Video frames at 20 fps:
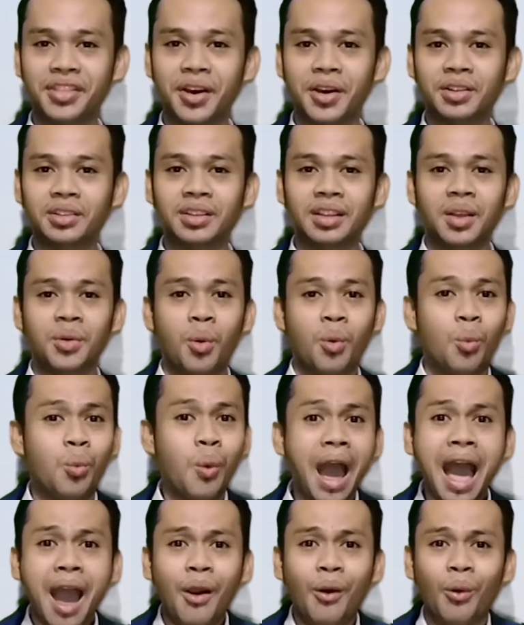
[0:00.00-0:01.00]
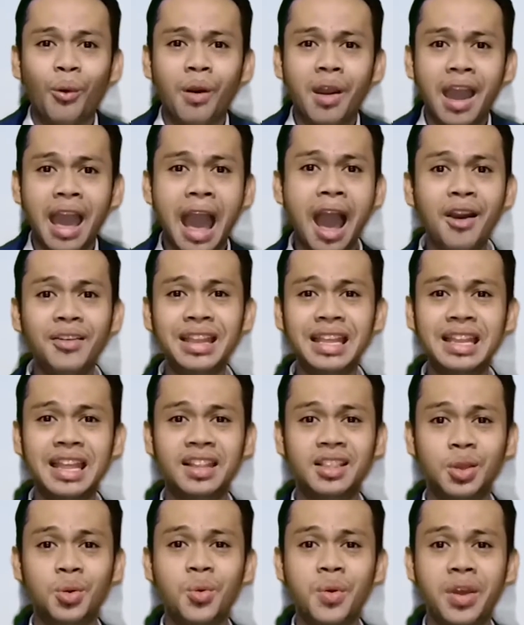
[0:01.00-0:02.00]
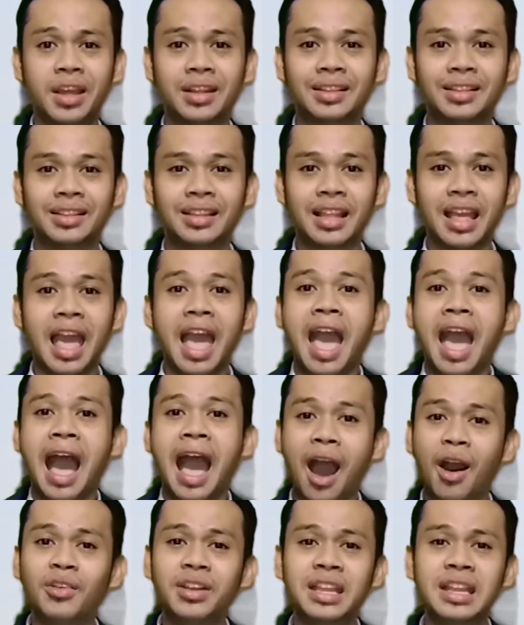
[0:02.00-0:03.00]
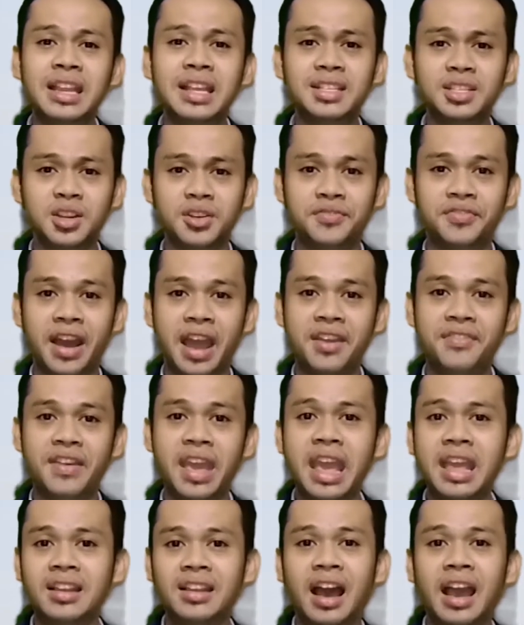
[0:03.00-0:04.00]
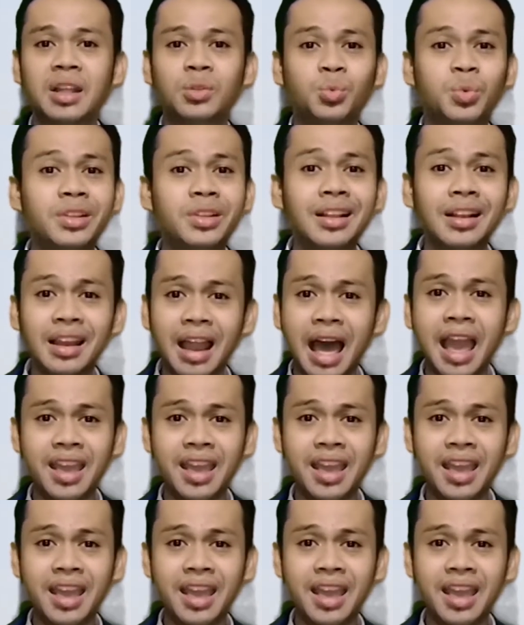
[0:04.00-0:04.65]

have thought, wow, how did he do it? How did he survive a night with the